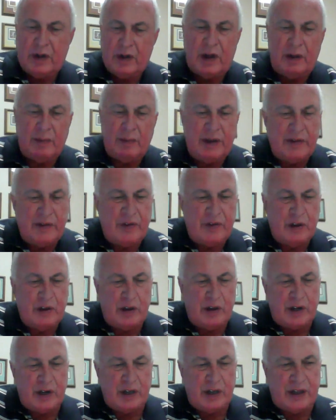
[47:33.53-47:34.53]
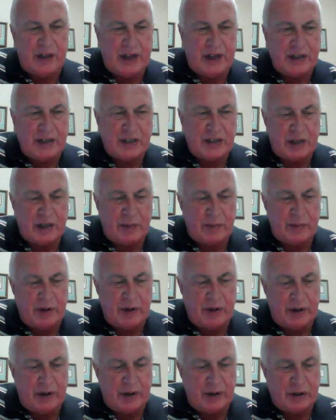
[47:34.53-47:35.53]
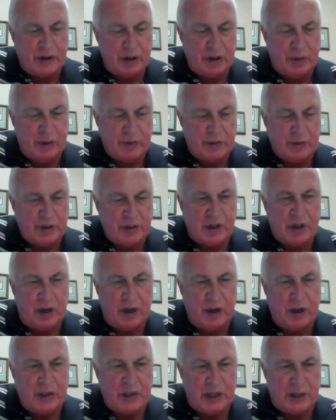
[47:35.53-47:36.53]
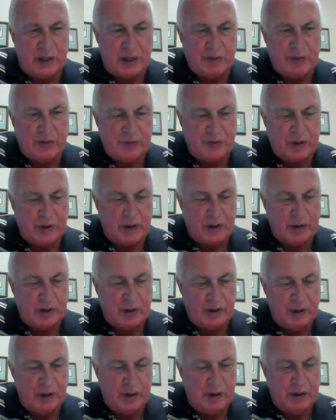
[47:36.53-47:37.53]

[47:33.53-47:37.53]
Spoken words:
I mean, if you look at that summary on terms and concepts for